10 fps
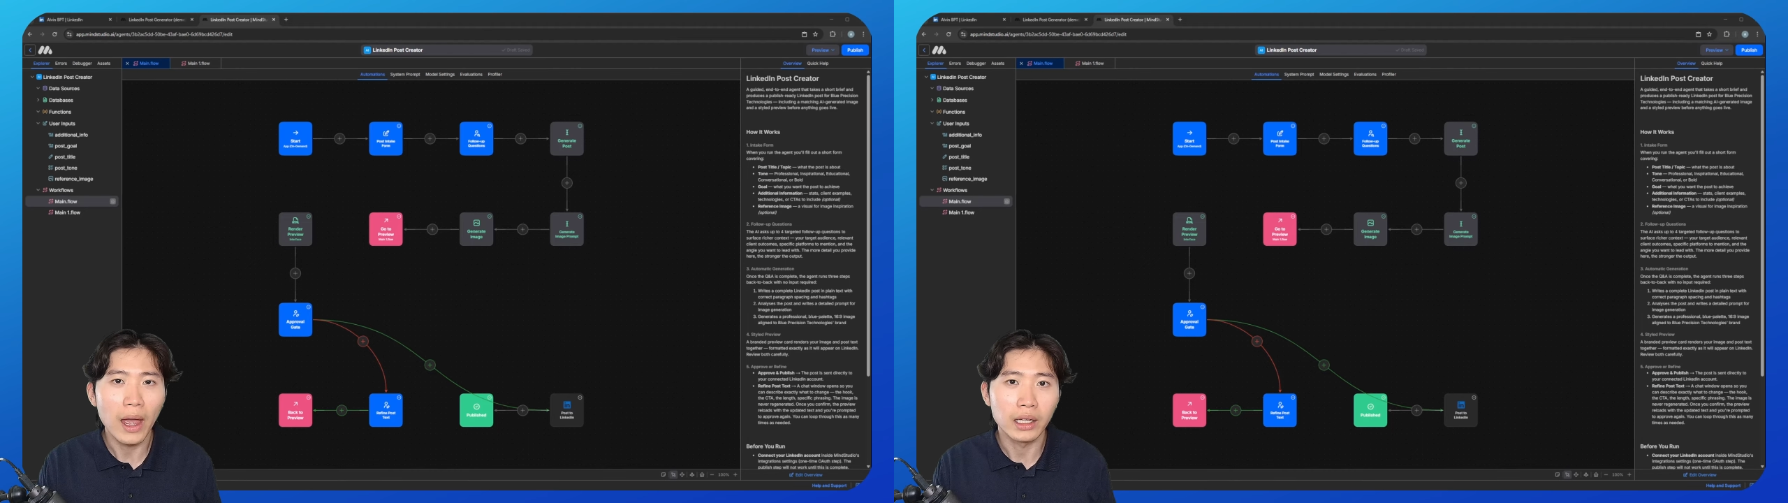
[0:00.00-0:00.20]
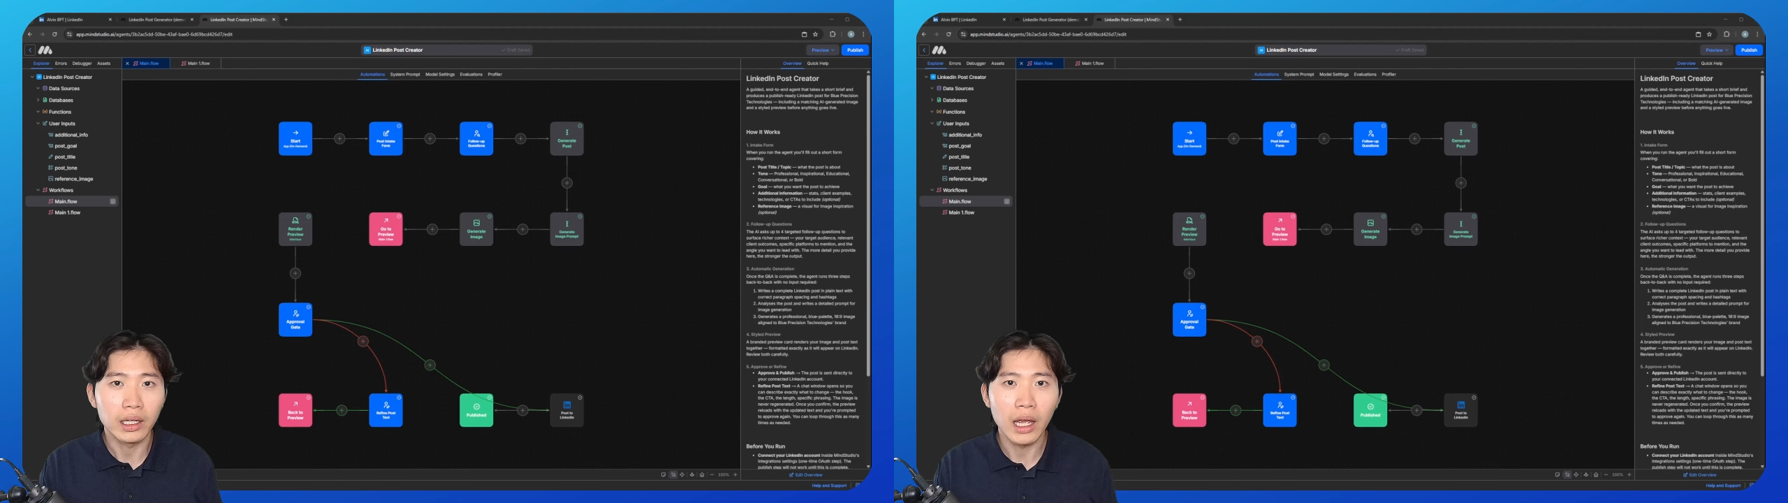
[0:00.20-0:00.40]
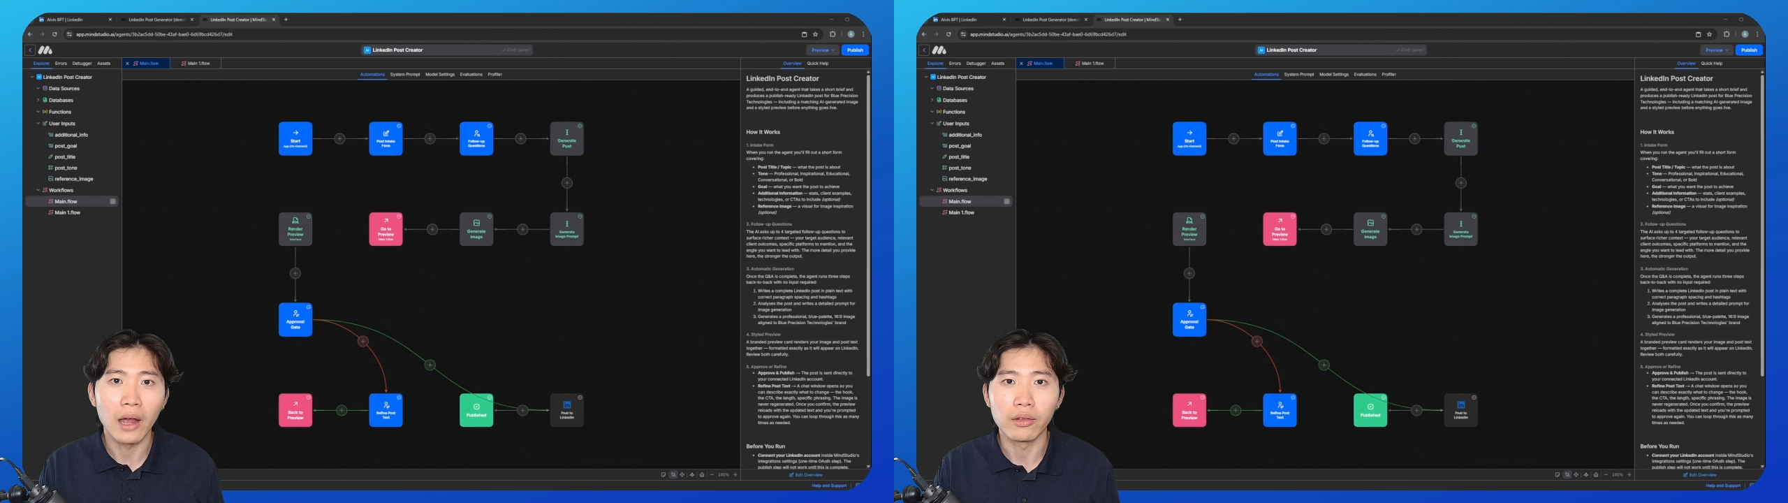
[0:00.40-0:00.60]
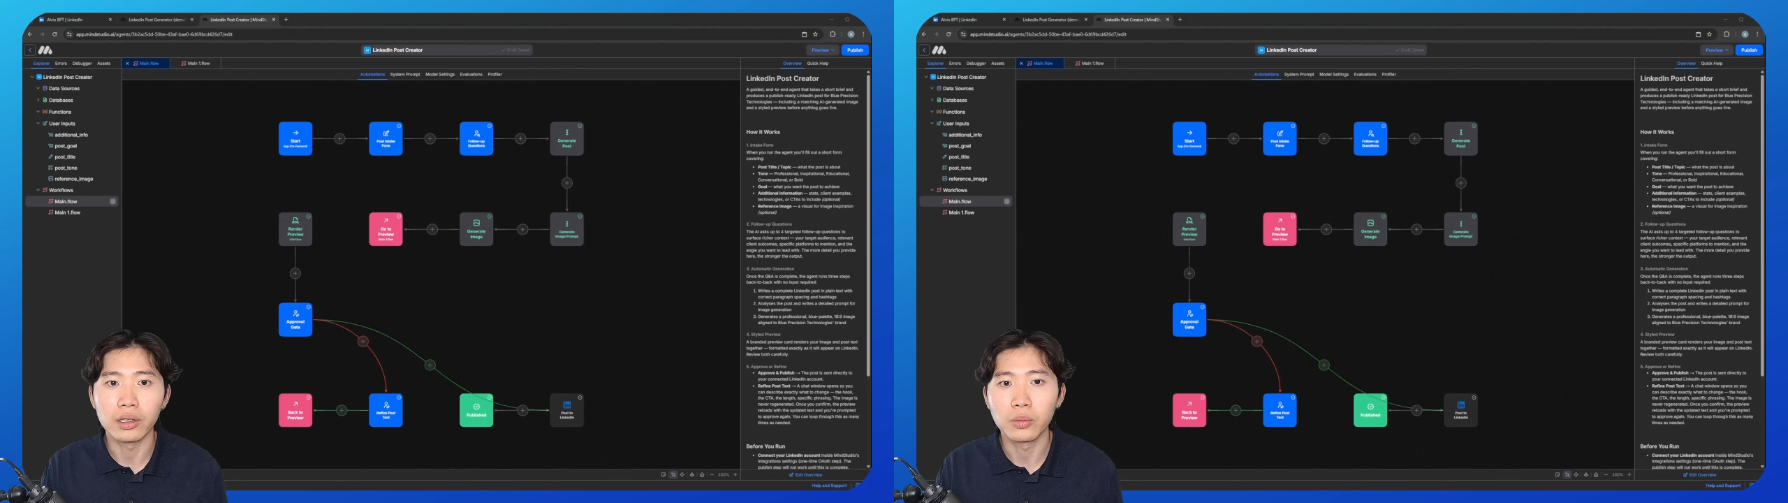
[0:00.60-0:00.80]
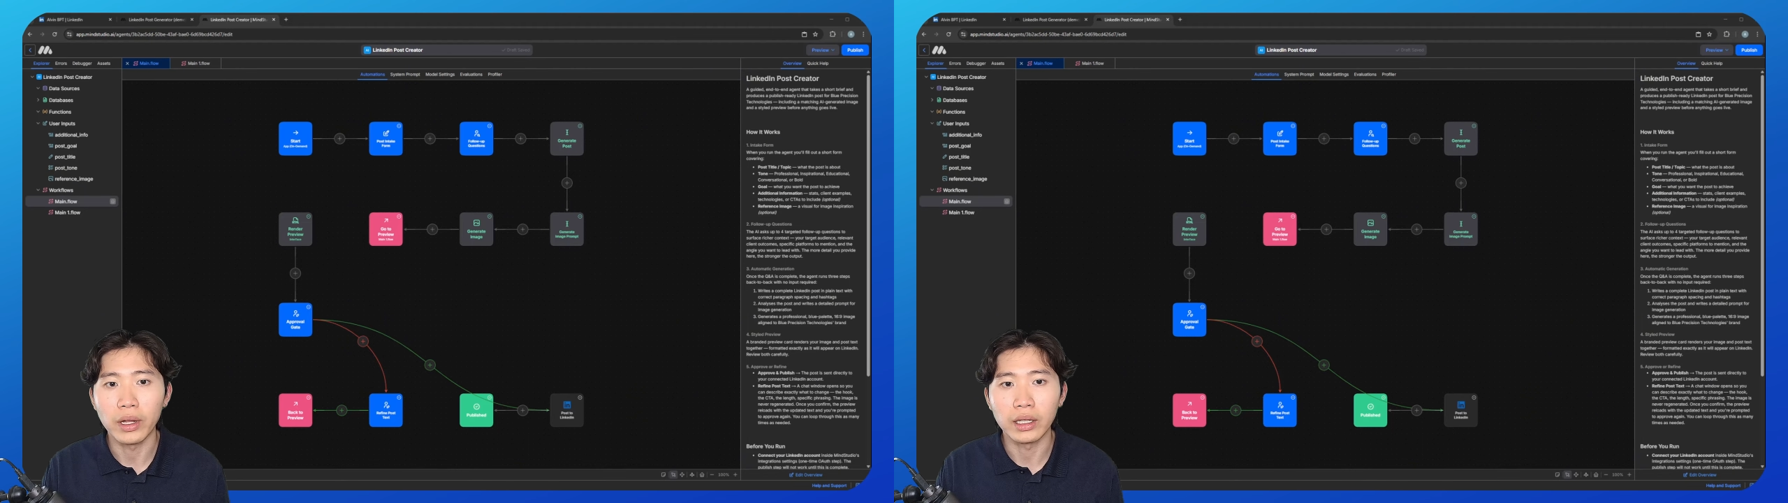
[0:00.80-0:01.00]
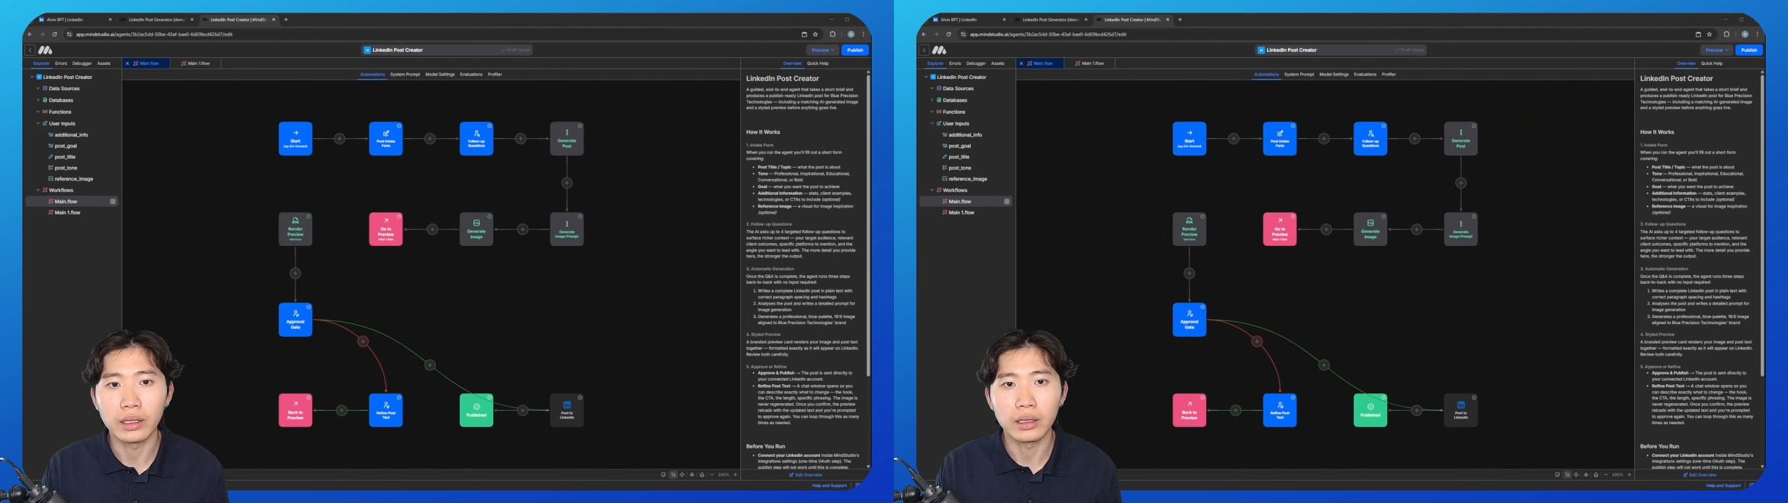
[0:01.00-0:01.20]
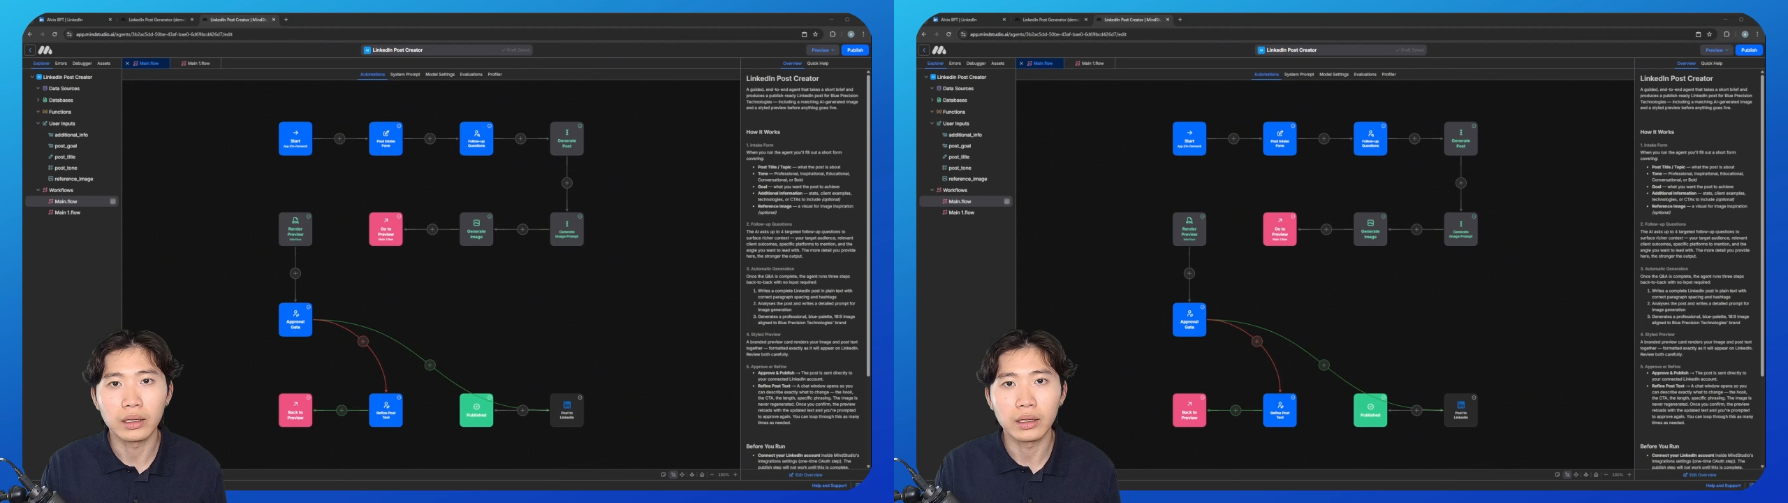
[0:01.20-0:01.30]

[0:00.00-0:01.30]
any error when it